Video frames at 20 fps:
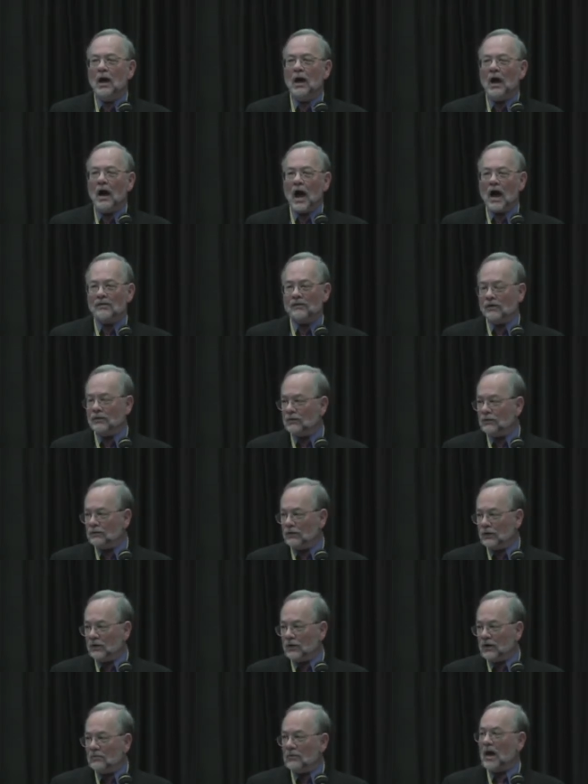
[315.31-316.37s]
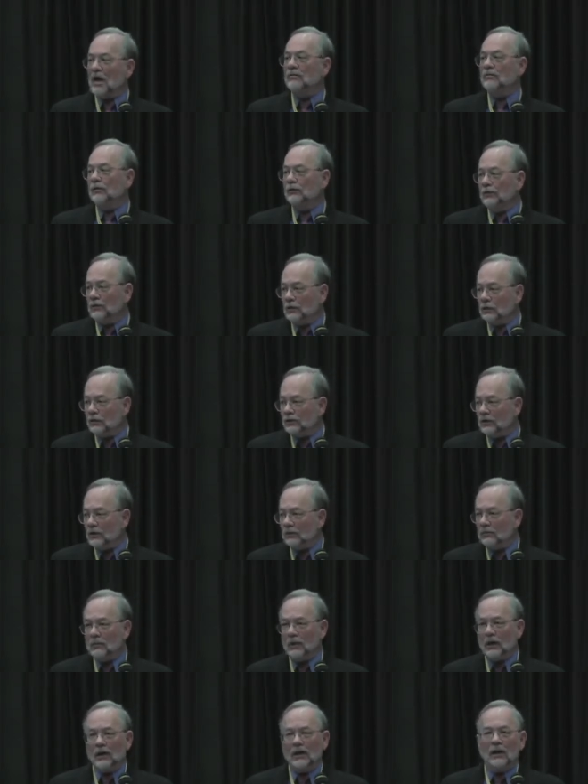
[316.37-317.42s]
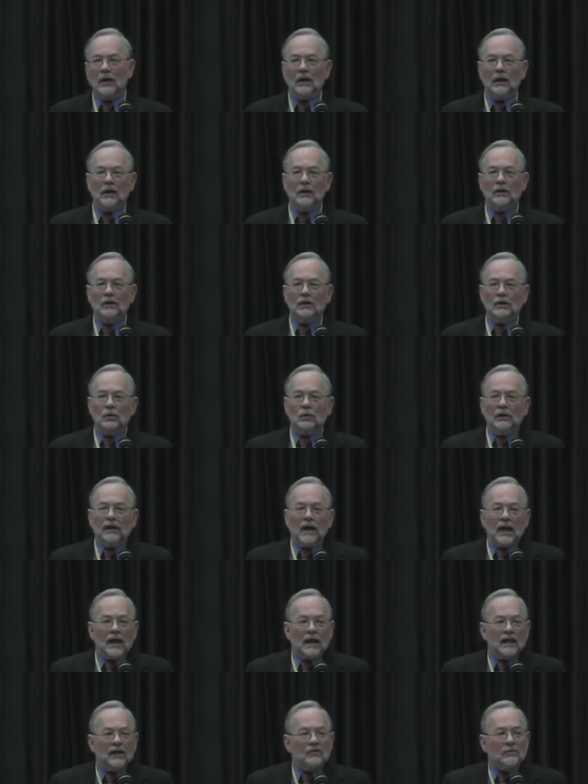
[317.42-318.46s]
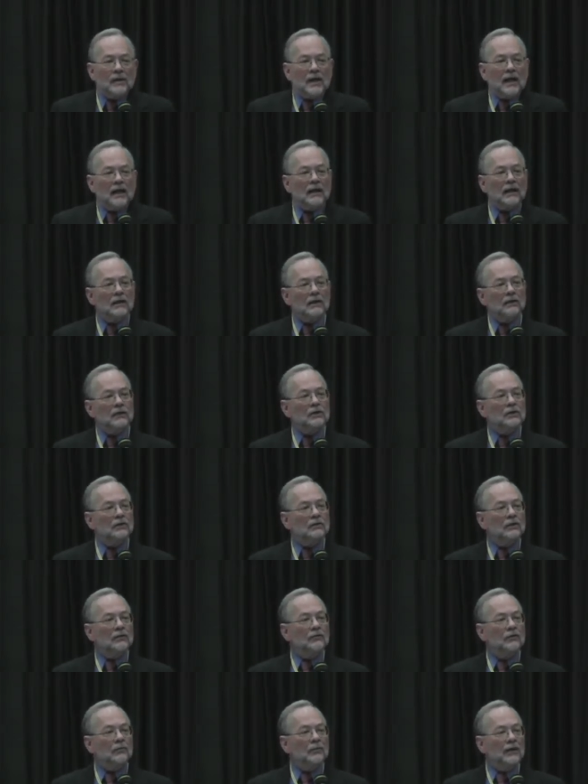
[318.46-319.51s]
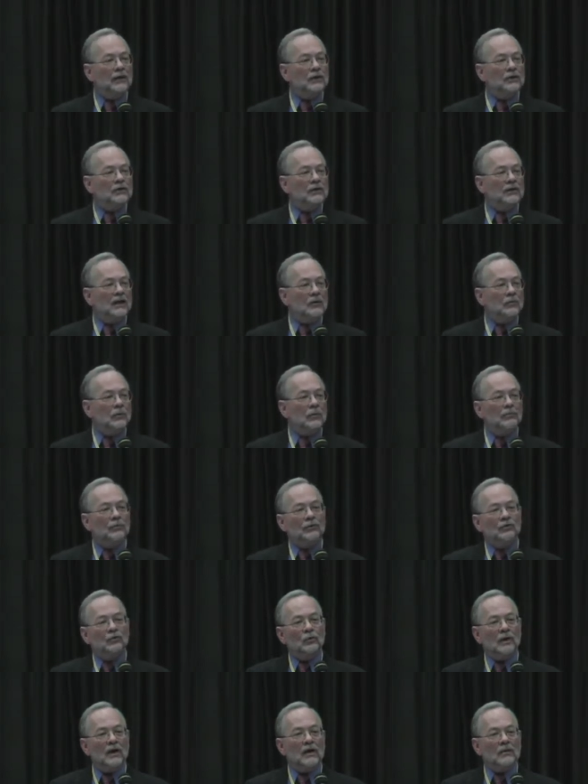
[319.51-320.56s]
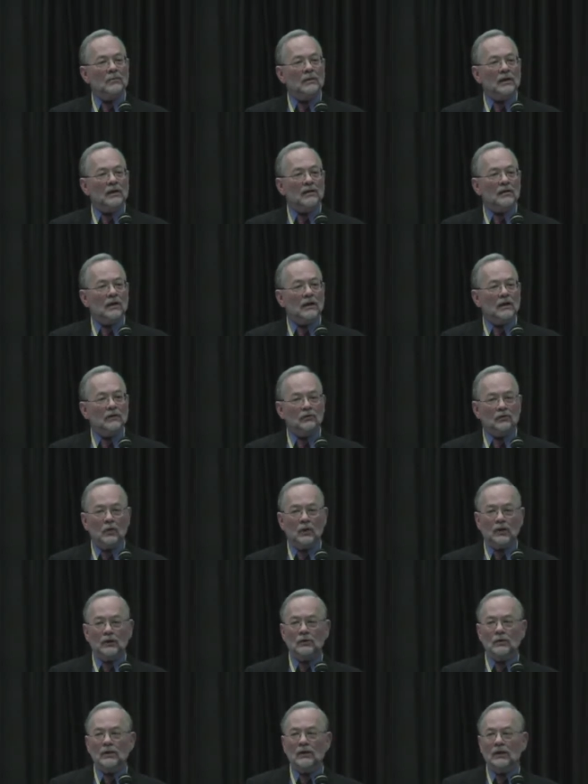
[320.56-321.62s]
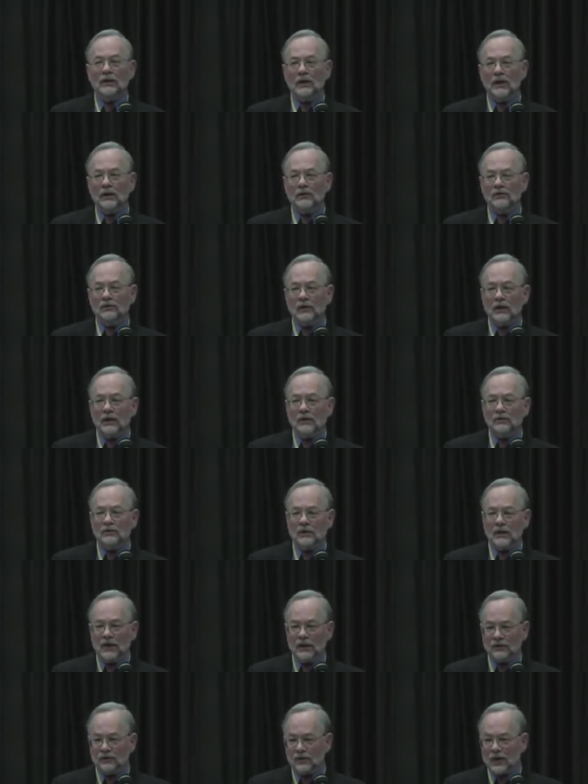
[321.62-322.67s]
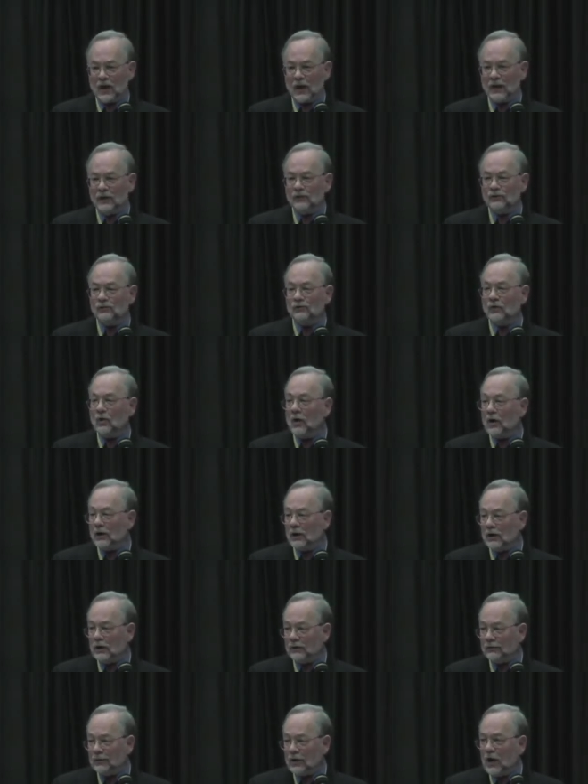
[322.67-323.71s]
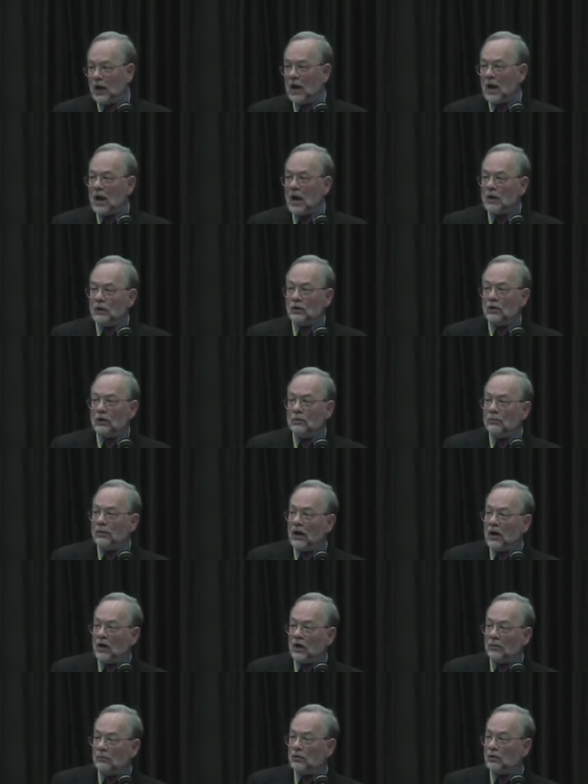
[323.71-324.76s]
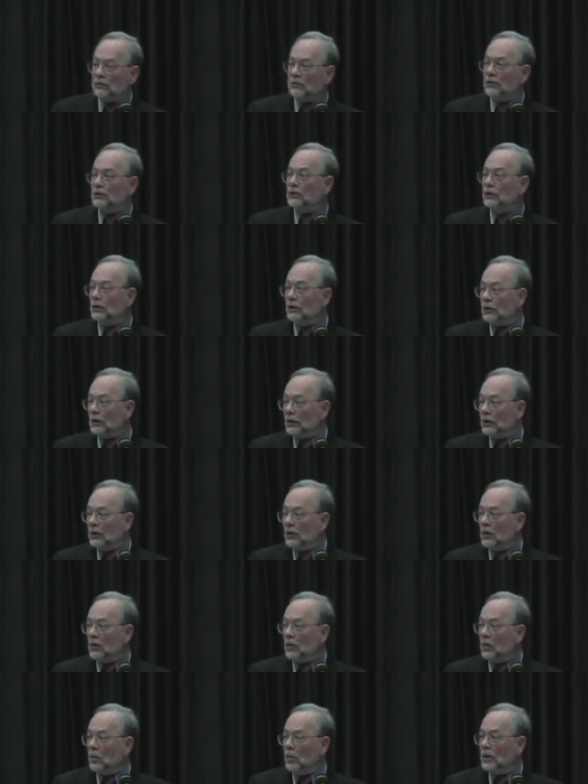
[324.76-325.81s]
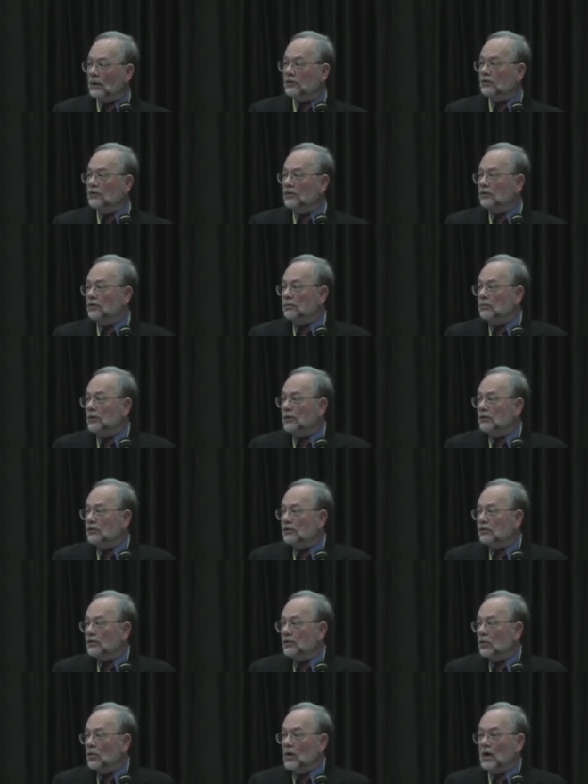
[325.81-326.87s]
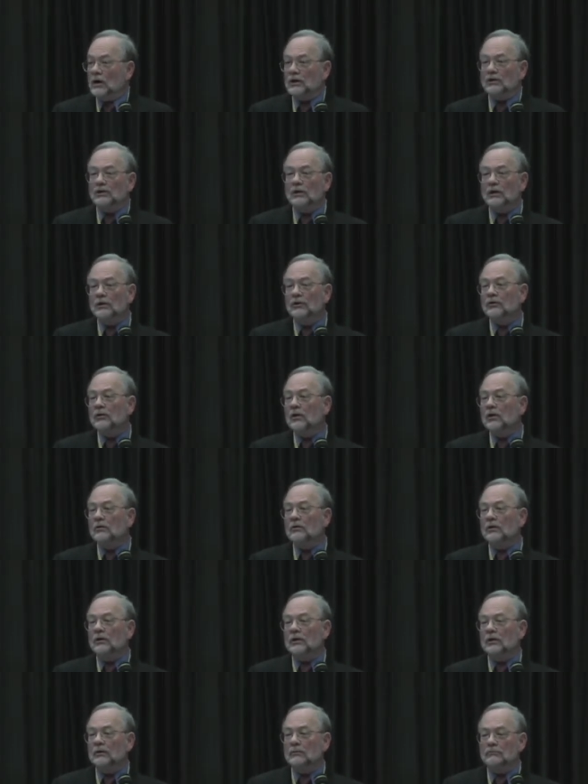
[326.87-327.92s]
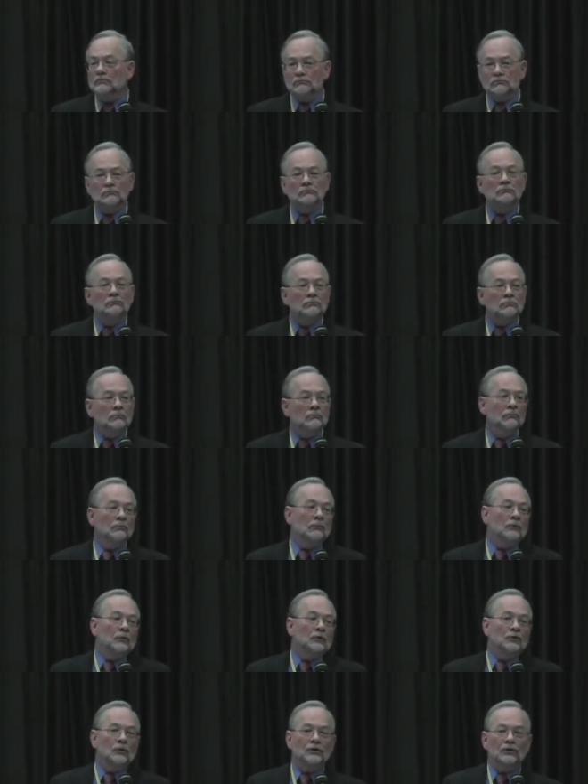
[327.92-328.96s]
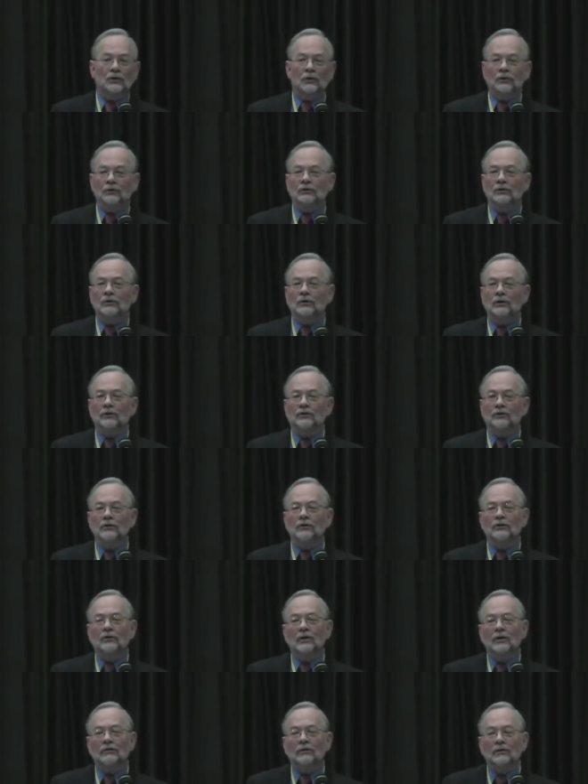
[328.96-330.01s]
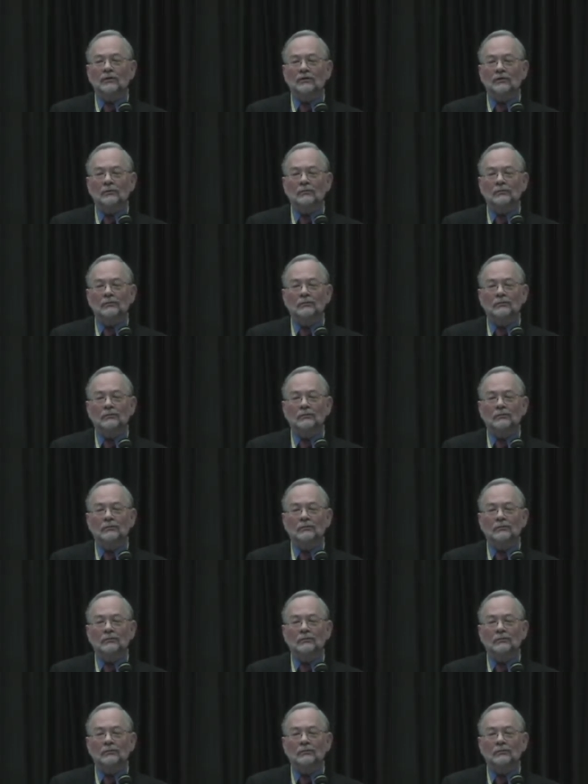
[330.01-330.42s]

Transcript: I've interviewed him, I've refused him, and you can't give me any additional information that would persuade me that he's going to the United States and has ties strong enough to compel him to return once his business in Washington is concluded." So she goes to Justice Stevens.